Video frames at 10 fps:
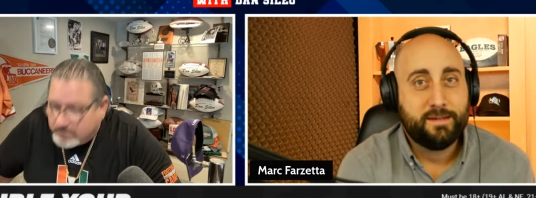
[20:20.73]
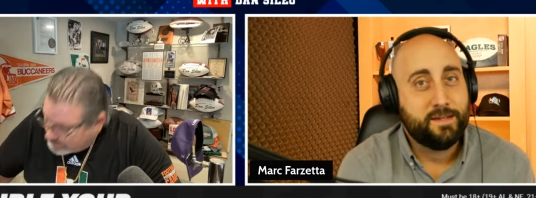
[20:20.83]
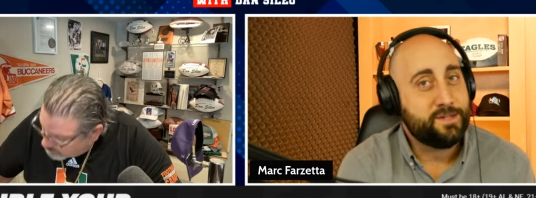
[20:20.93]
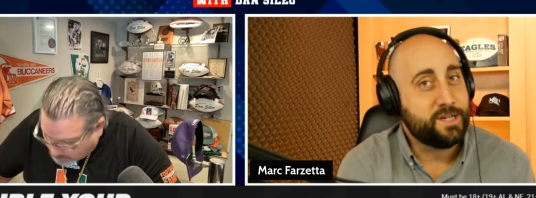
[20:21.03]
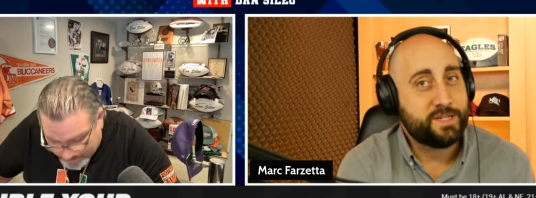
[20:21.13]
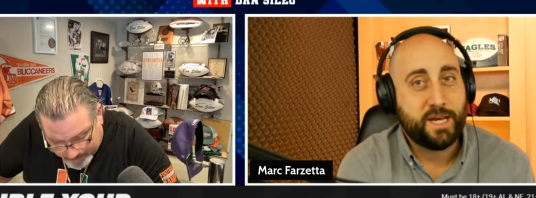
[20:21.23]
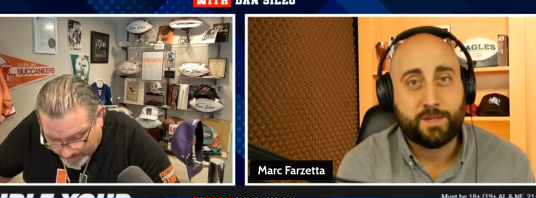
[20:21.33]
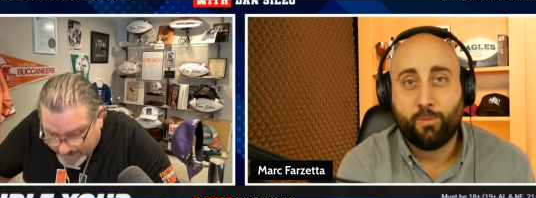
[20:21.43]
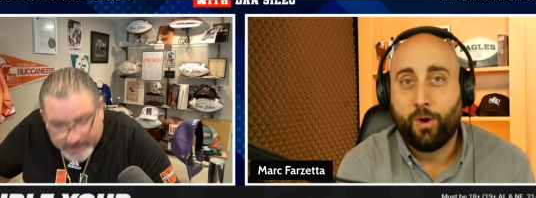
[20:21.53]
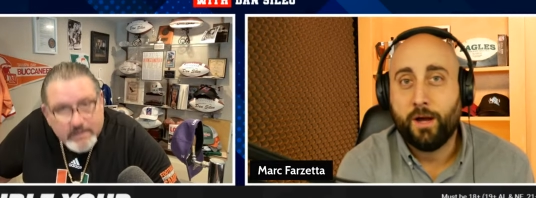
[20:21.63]
Speaker 1: Just one takes
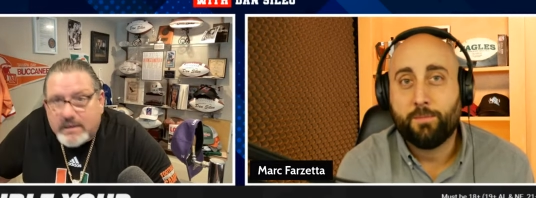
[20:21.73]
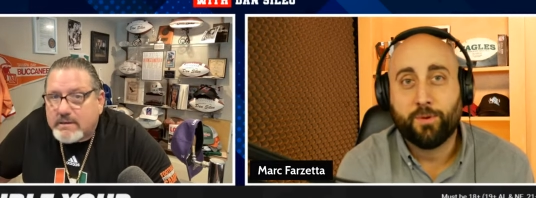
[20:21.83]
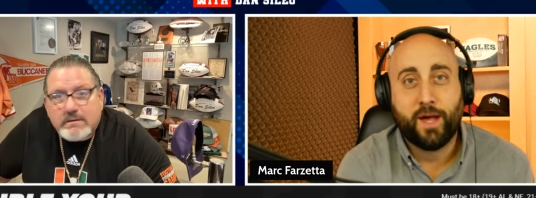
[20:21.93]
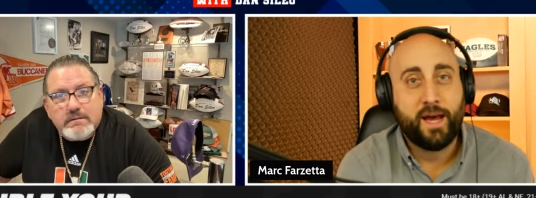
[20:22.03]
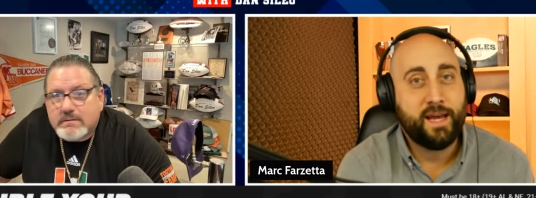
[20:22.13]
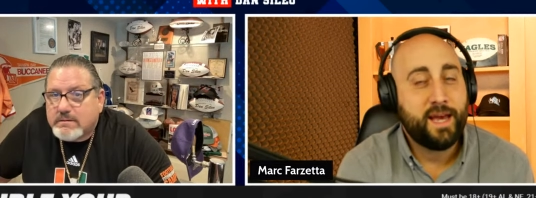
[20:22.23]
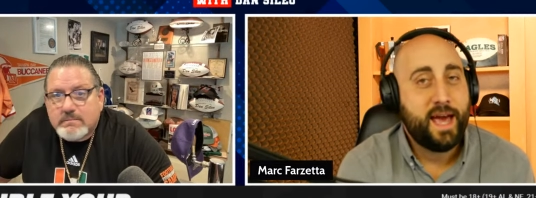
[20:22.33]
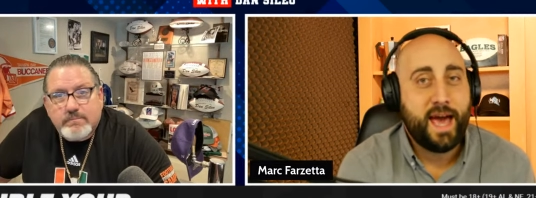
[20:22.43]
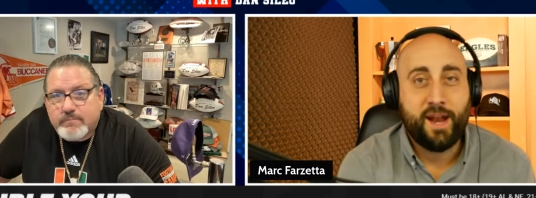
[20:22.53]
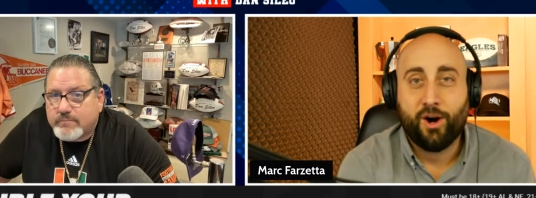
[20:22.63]
play. one play,
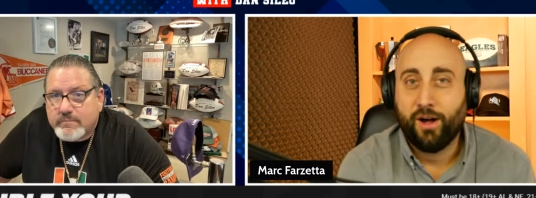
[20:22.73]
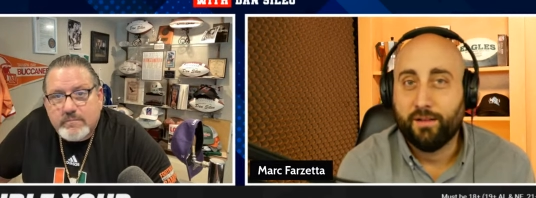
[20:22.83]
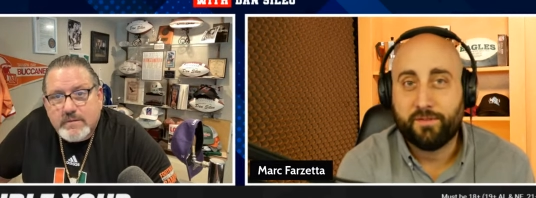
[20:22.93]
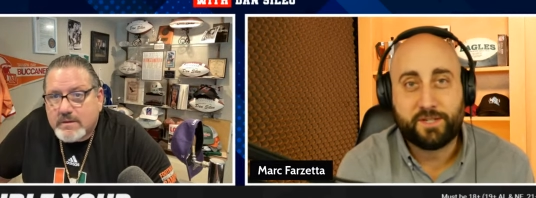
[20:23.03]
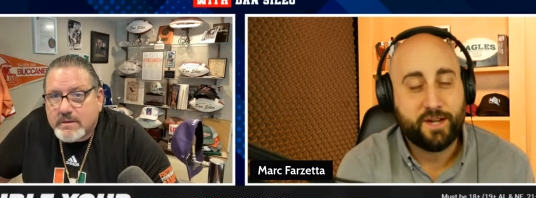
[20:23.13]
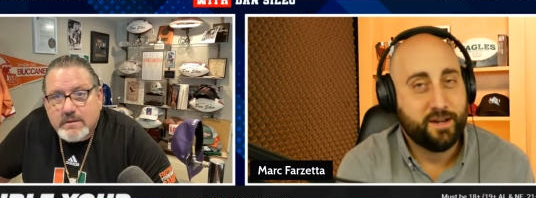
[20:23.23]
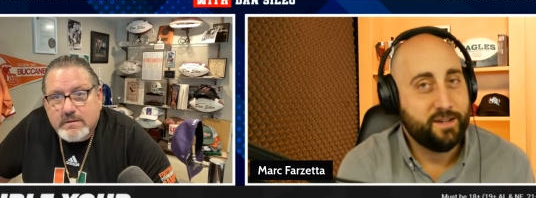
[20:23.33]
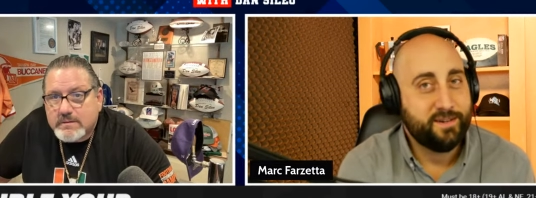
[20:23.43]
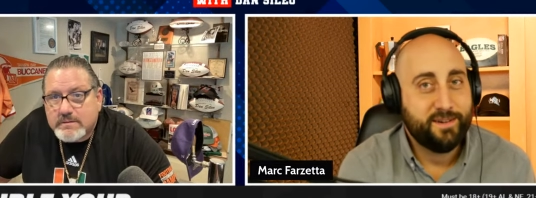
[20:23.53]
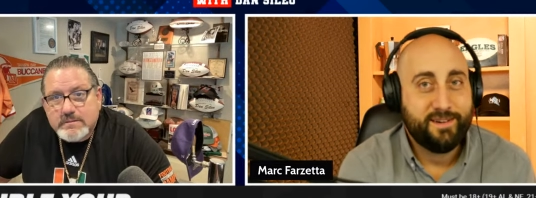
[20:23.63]
and all of a sudden,
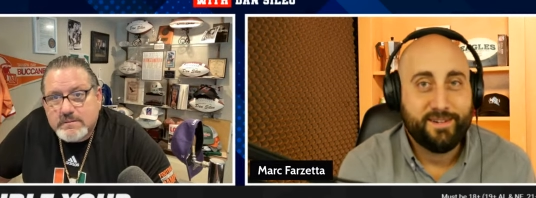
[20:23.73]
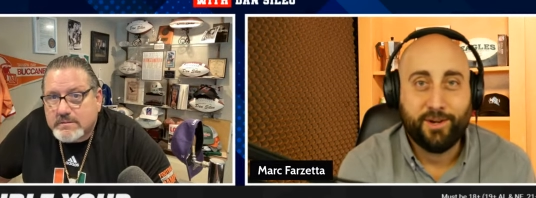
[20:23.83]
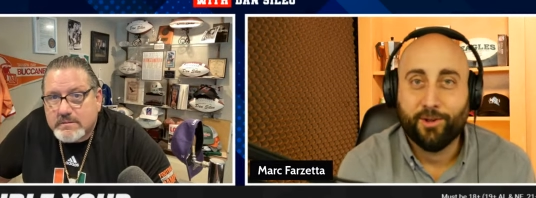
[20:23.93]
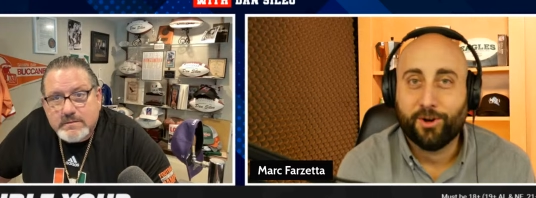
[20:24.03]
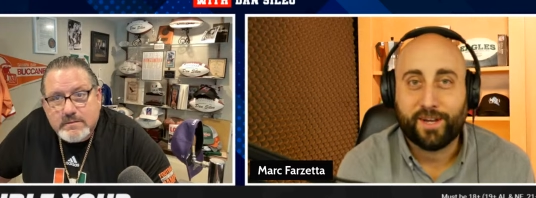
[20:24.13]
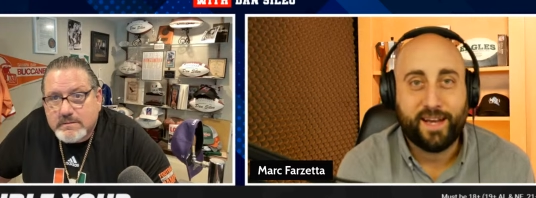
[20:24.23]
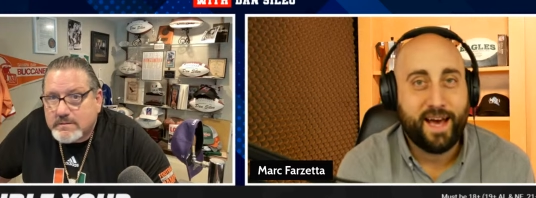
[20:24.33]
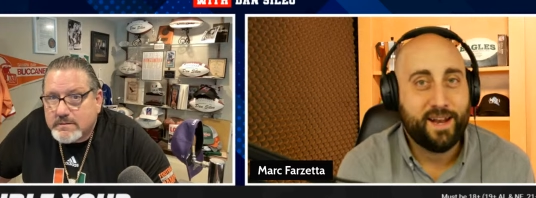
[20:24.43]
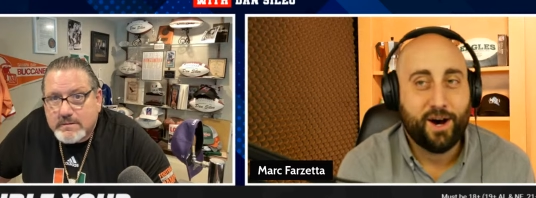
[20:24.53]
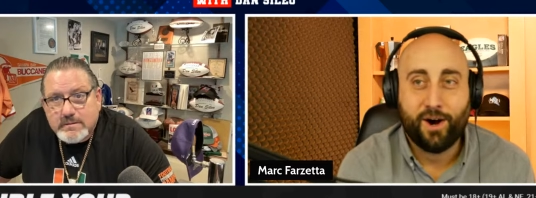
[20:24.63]
you're looking
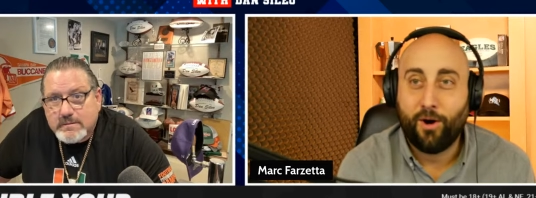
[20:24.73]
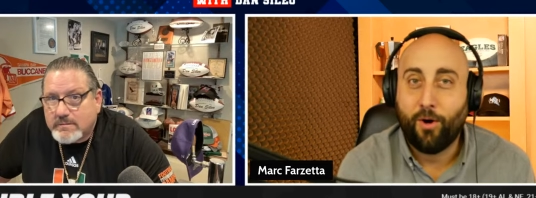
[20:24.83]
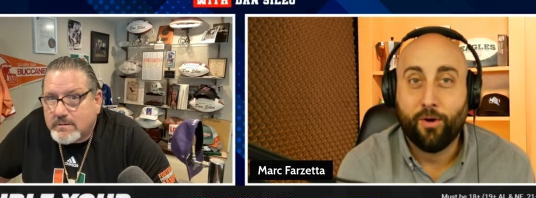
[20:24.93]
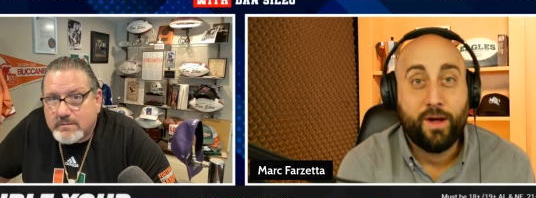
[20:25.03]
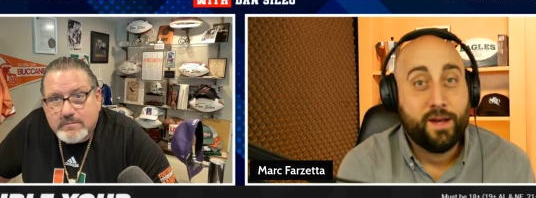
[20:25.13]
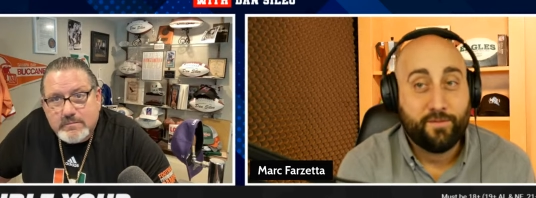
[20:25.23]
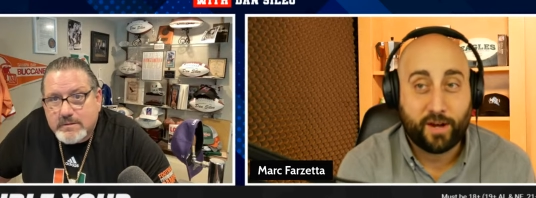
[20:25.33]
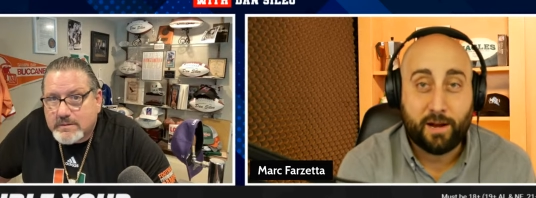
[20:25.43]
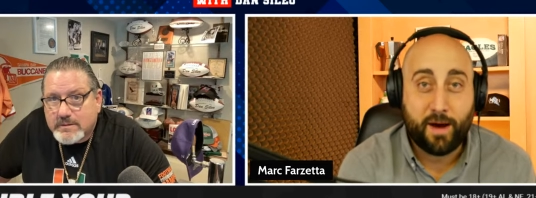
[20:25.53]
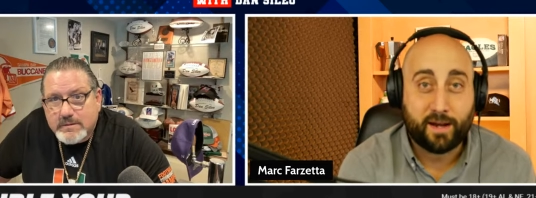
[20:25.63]
at a whole. Forget
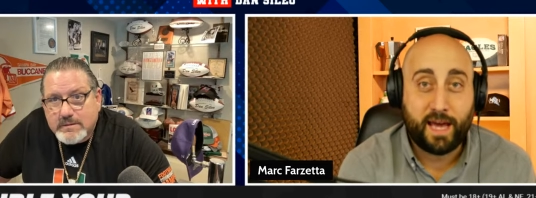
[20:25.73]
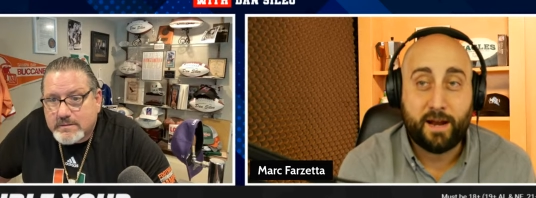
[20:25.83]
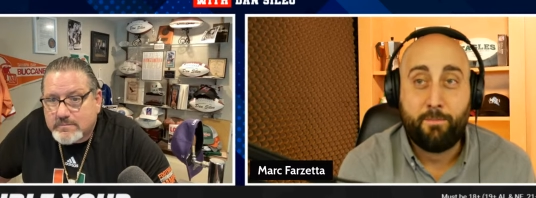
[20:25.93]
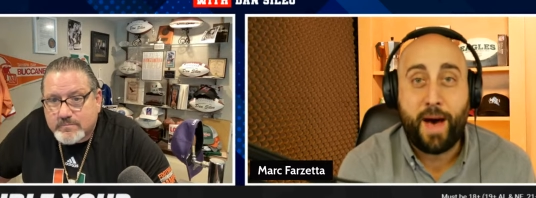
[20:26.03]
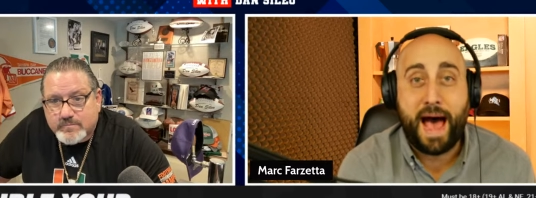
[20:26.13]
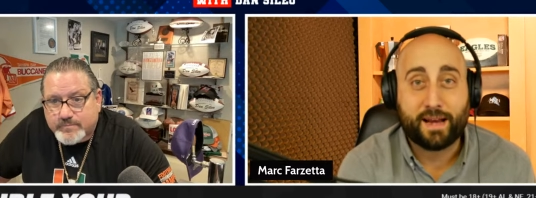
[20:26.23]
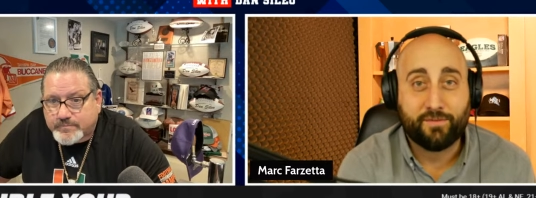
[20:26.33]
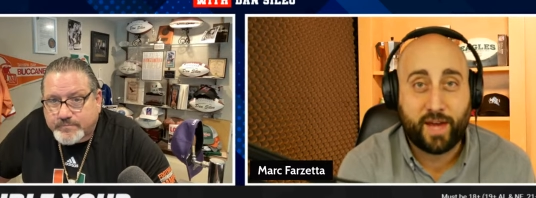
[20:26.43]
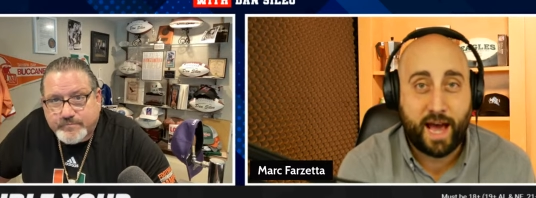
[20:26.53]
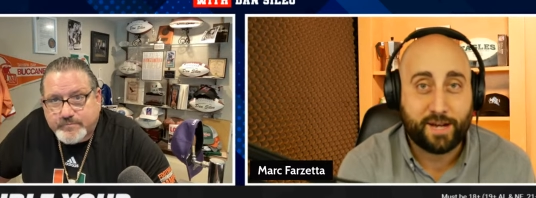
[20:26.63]
about getting a bag of
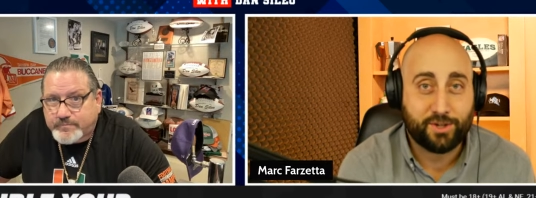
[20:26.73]
cash. You're